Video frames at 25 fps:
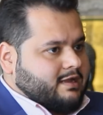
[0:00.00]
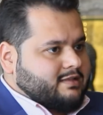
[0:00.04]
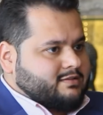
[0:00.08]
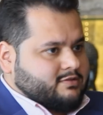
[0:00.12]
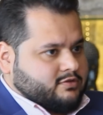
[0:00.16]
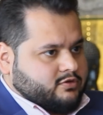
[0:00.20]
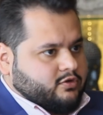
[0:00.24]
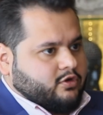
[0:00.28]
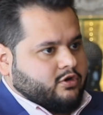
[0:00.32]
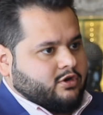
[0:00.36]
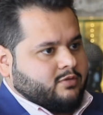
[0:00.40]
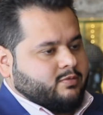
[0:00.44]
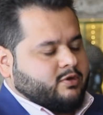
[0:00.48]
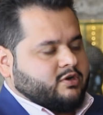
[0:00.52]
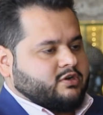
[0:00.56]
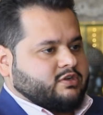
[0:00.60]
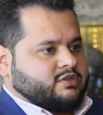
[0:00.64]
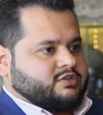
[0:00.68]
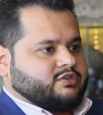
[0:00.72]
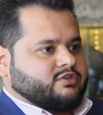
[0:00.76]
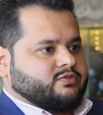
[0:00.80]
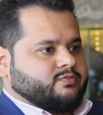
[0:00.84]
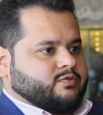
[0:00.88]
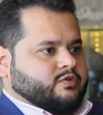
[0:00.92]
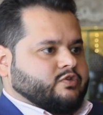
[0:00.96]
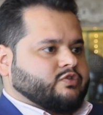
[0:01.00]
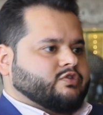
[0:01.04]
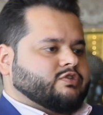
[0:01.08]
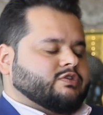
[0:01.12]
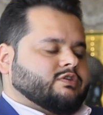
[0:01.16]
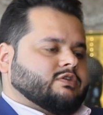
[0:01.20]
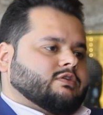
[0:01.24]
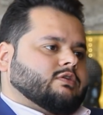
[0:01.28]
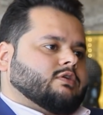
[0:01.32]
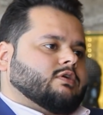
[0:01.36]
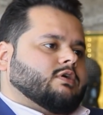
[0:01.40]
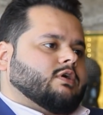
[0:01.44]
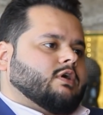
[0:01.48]
Let's talk about
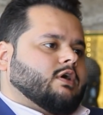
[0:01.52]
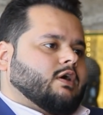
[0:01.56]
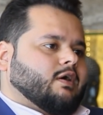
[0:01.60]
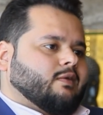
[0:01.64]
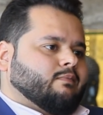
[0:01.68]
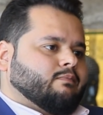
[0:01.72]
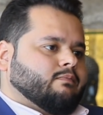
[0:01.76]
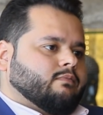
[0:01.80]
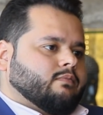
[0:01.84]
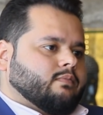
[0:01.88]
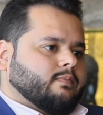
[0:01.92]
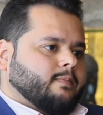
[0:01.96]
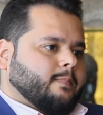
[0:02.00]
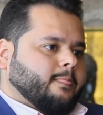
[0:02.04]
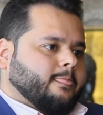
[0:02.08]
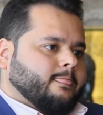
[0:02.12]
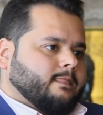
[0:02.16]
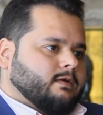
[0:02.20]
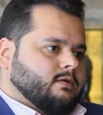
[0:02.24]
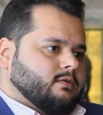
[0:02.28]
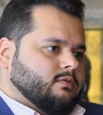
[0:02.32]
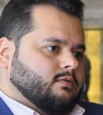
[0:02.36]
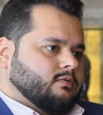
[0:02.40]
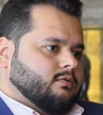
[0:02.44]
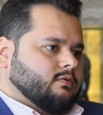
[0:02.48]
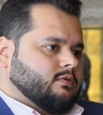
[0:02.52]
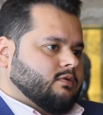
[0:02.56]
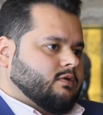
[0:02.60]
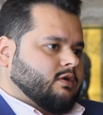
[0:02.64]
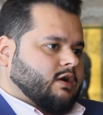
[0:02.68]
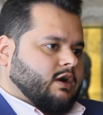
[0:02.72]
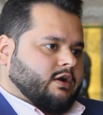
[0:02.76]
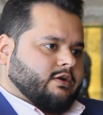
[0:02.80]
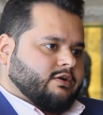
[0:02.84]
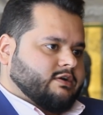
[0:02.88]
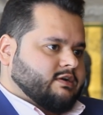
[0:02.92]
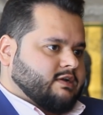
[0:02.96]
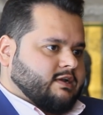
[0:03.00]
distribution.
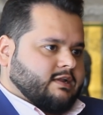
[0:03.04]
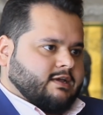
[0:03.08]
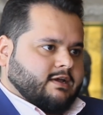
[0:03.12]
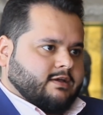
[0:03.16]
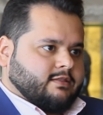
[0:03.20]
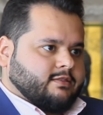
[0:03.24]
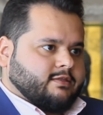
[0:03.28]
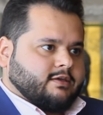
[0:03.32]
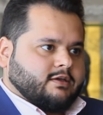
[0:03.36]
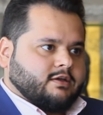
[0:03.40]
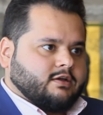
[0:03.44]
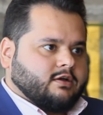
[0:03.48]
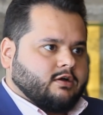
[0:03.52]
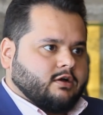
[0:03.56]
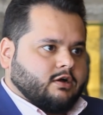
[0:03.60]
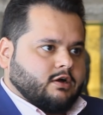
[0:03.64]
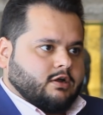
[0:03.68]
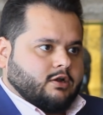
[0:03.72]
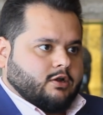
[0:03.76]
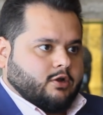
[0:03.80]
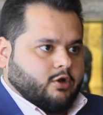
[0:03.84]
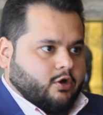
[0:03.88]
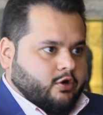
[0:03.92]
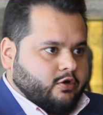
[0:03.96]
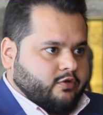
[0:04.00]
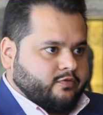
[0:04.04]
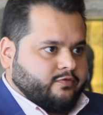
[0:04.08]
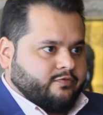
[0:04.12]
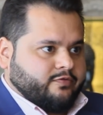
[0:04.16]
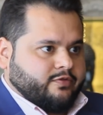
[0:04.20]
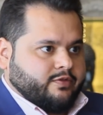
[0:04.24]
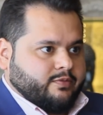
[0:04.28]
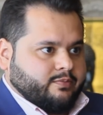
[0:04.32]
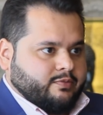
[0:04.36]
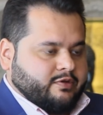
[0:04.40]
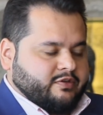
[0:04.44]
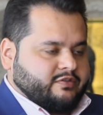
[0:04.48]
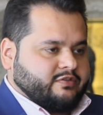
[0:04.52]
Currently, I think a lot
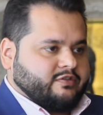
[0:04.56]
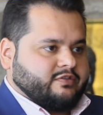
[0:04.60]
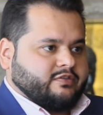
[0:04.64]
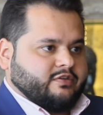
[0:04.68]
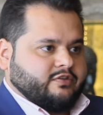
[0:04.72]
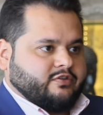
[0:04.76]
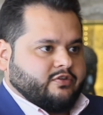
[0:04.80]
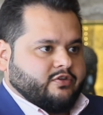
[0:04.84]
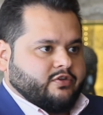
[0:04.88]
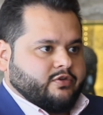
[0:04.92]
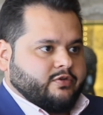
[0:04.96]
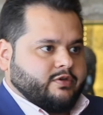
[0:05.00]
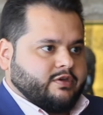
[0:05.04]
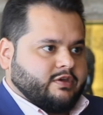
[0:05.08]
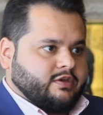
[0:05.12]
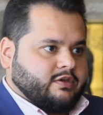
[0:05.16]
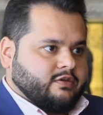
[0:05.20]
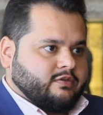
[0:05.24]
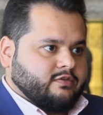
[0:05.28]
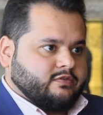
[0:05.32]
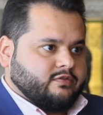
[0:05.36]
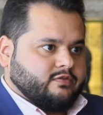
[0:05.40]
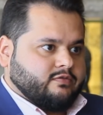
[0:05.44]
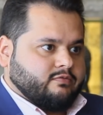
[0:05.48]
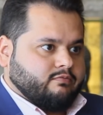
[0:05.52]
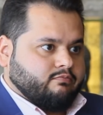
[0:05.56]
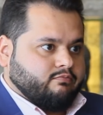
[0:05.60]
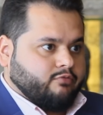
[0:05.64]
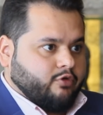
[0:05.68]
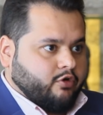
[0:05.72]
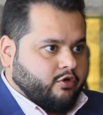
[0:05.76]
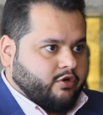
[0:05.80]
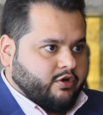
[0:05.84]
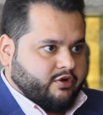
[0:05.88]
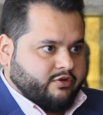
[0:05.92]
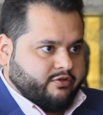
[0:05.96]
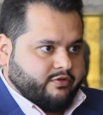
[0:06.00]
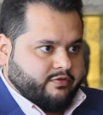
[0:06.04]
of the business that you're doing is
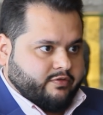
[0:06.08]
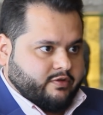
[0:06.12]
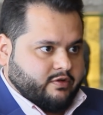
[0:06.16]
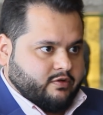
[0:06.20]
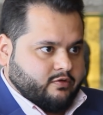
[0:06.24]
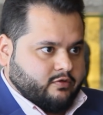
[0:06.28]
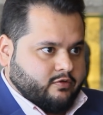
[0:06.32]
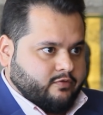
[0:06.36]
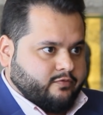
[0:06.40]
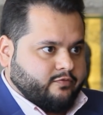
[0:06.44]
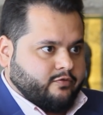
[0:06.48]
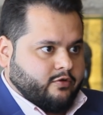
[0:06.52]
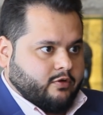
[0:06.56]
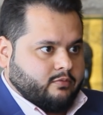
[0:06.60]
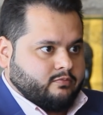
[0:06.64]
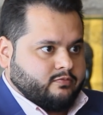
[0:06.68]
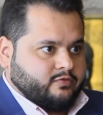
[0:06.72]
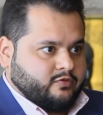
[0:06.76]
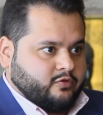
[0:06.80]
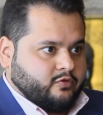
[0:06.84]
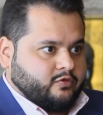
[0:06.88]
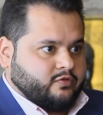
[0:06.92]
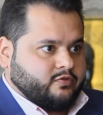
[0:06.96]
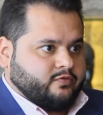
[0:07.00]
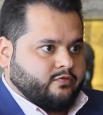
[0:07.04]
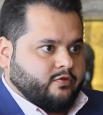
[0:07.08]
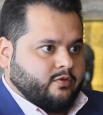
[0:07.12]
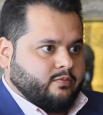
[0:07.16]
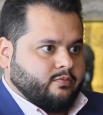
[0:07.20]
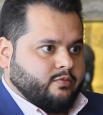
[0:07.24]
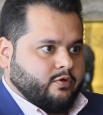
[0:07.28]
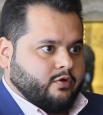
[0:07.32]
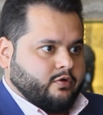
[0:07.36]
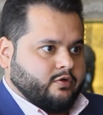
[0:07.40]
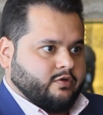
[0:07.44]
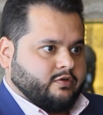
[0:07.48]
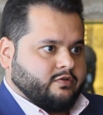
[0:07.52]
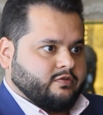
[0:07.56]
broker-driven or sourced from
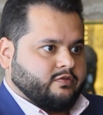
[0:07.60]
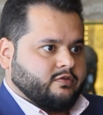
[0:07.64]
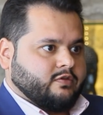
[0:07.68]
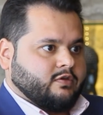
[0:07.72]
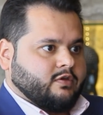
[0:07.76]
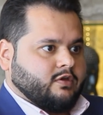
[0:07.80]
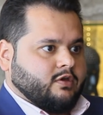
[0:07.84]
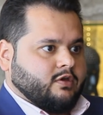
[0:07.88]
brokers.